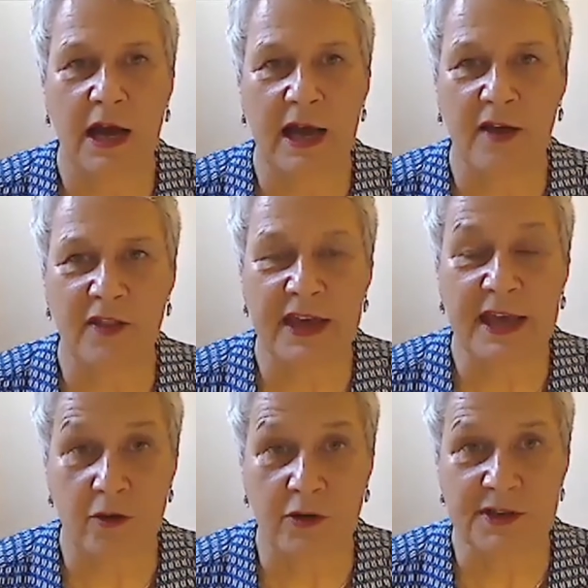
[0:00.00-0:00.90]
other
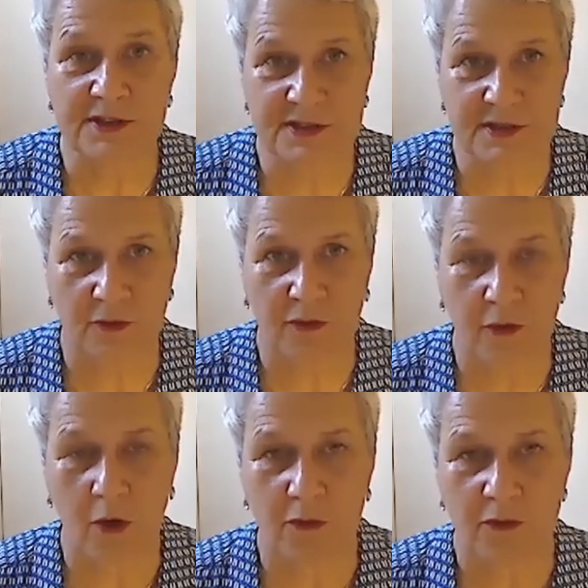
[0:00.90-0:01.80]
areas
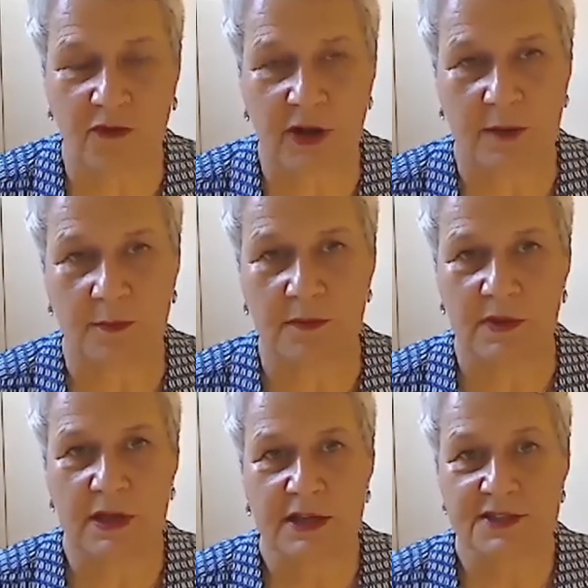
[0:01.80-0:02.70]
of
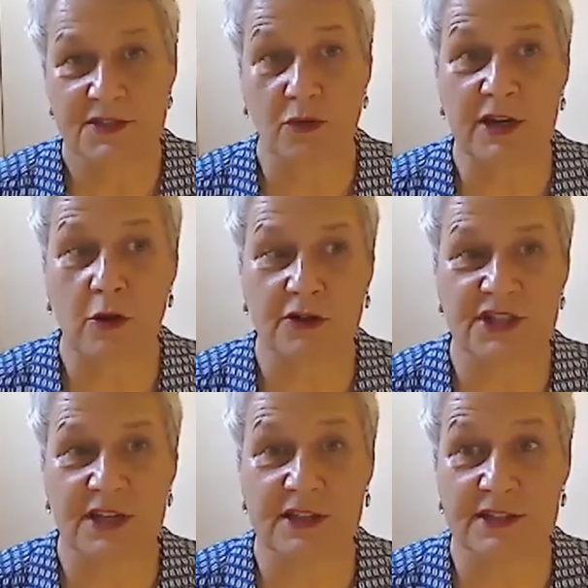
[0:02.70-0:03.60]
screen
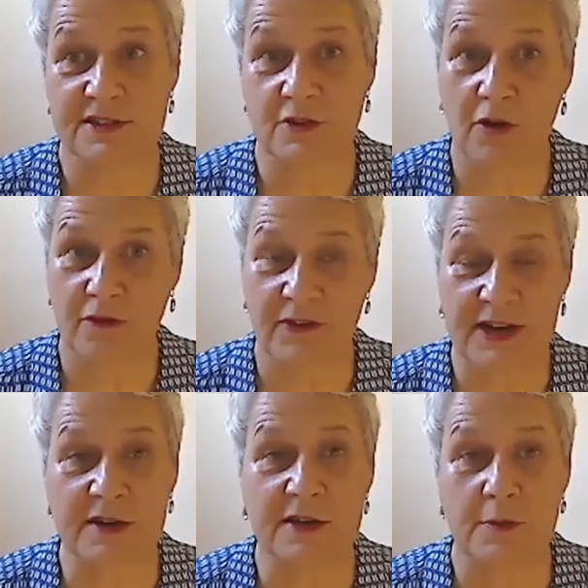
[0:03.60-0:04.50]
content that's not
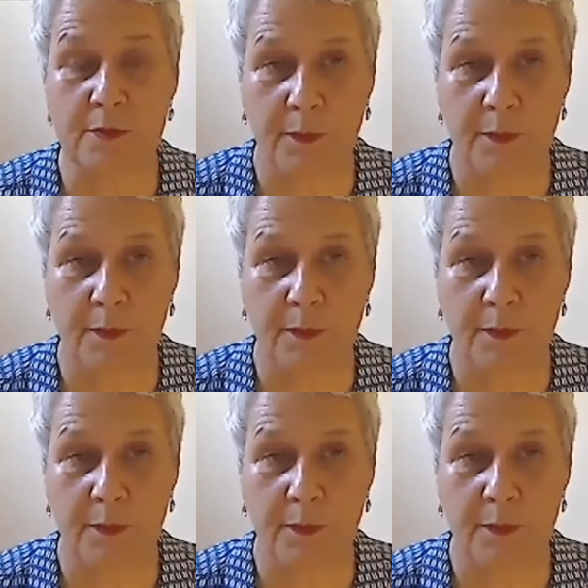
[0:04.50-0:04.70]
funded